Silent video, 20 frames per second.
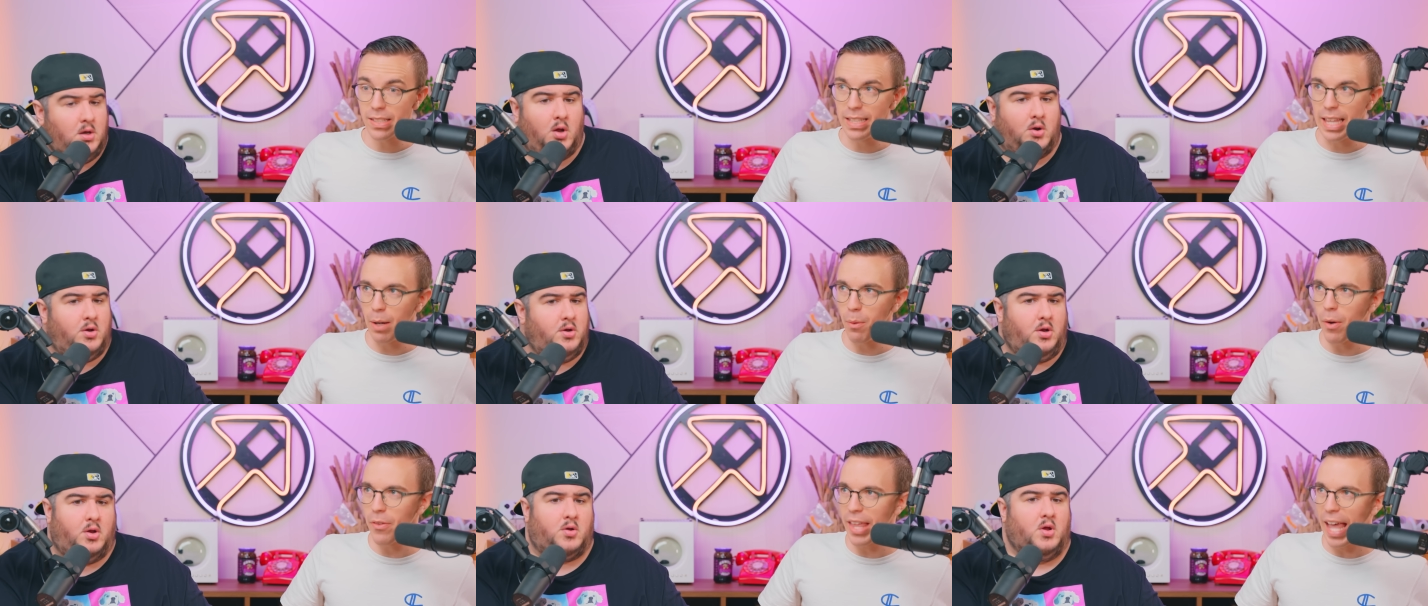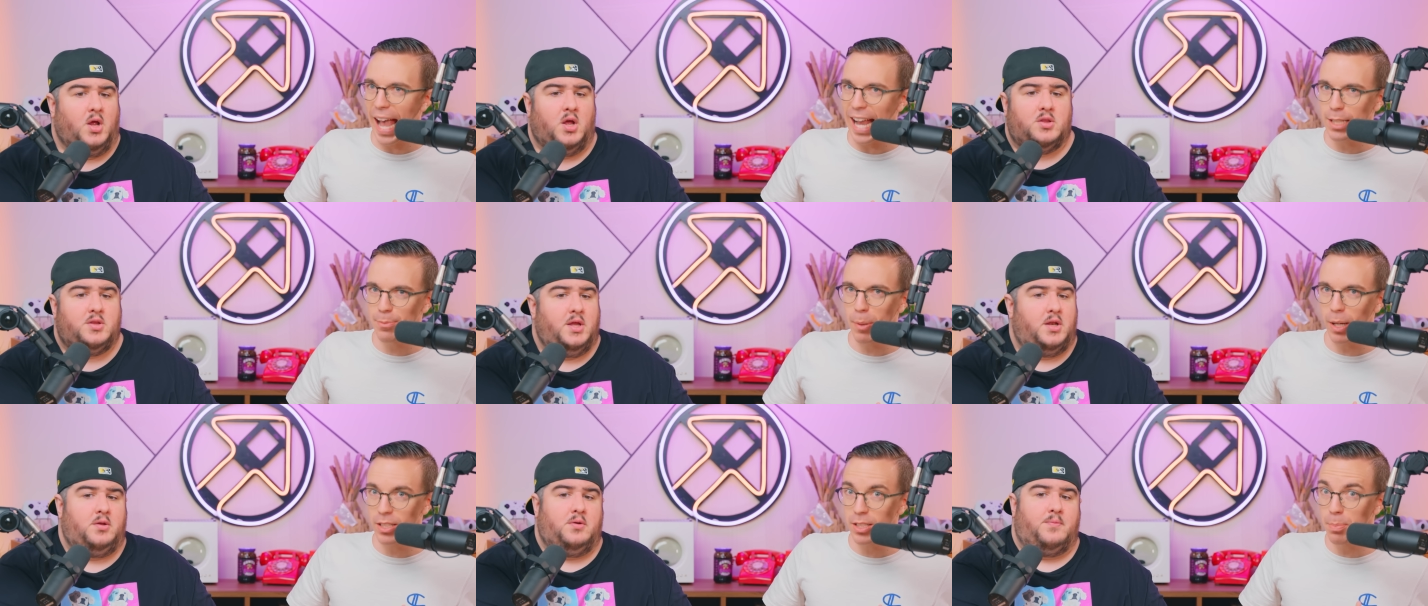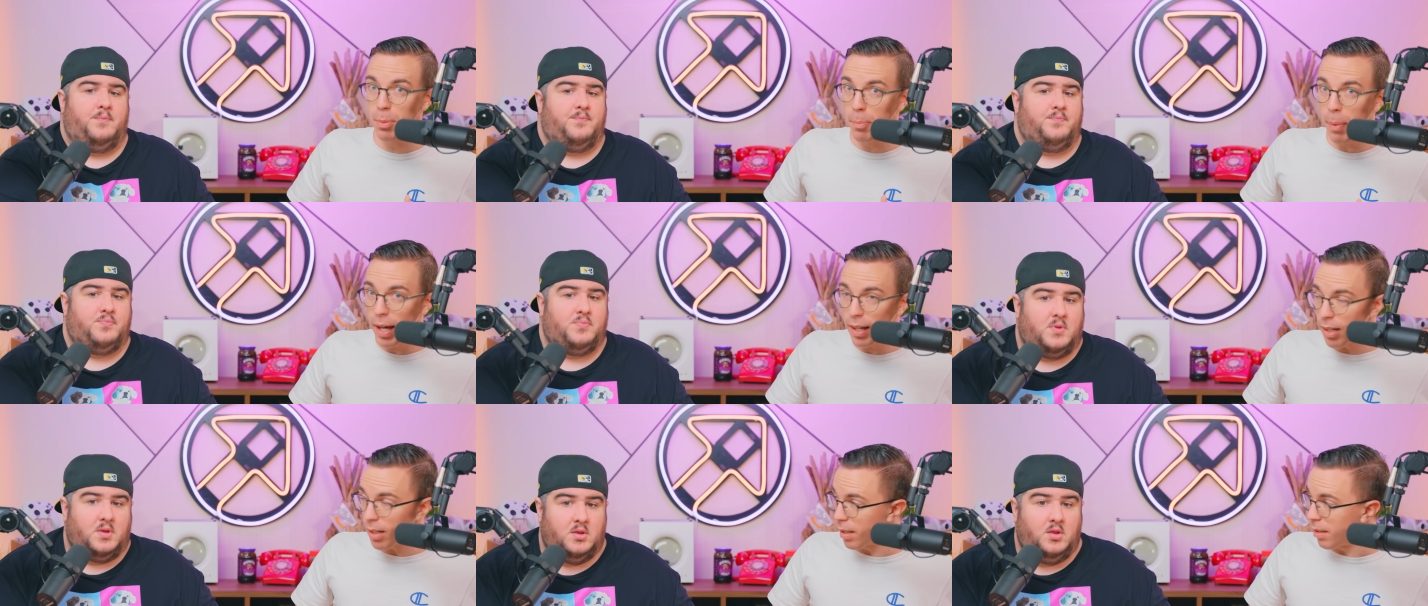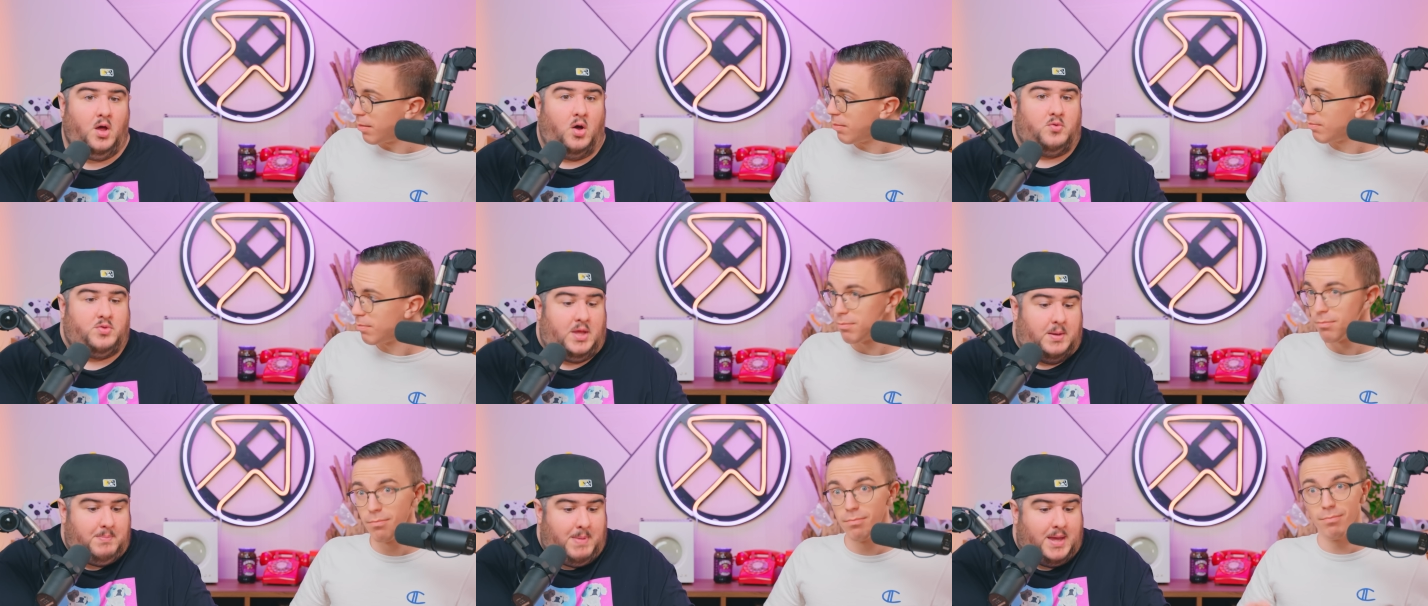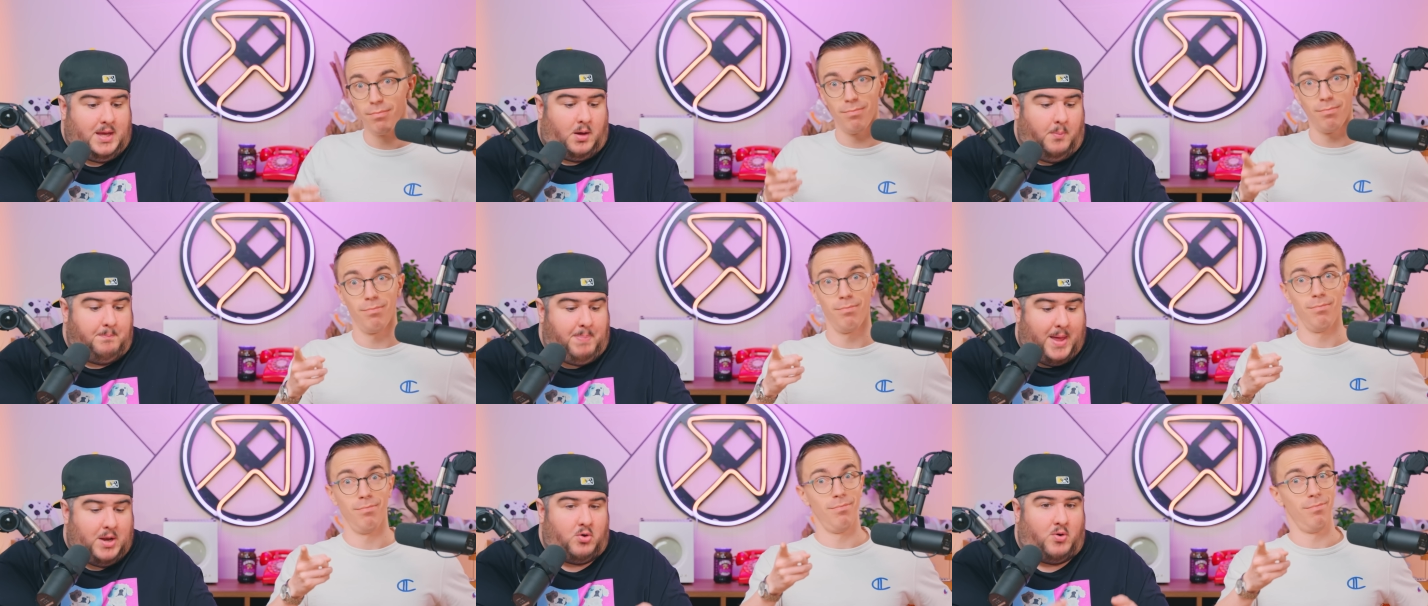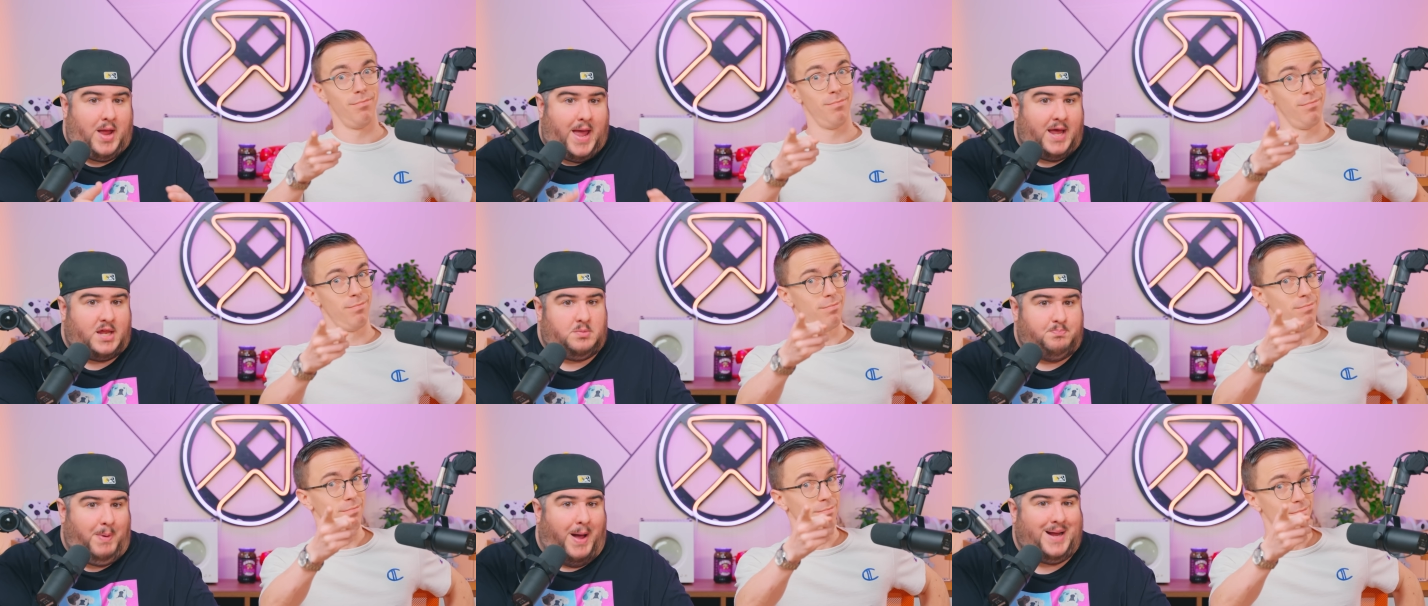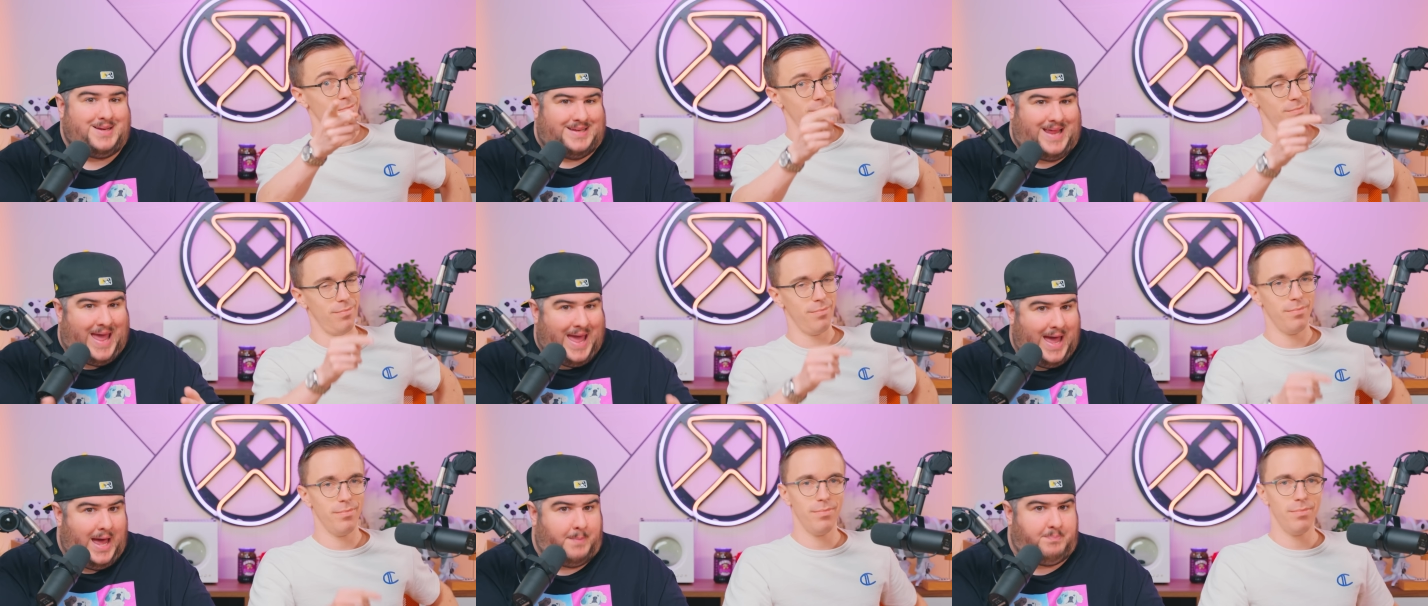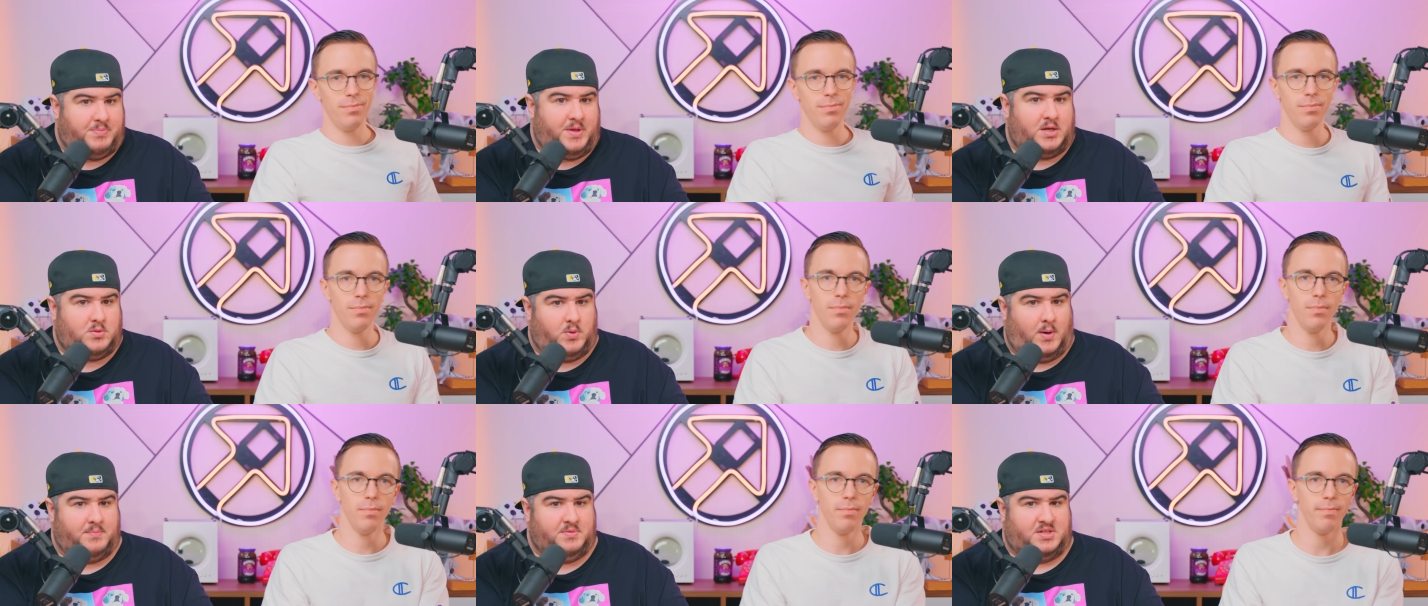Speaker 1: no, they no, want no. the Xbox they, to be better? No, they make a better Xbox app. That's what I'm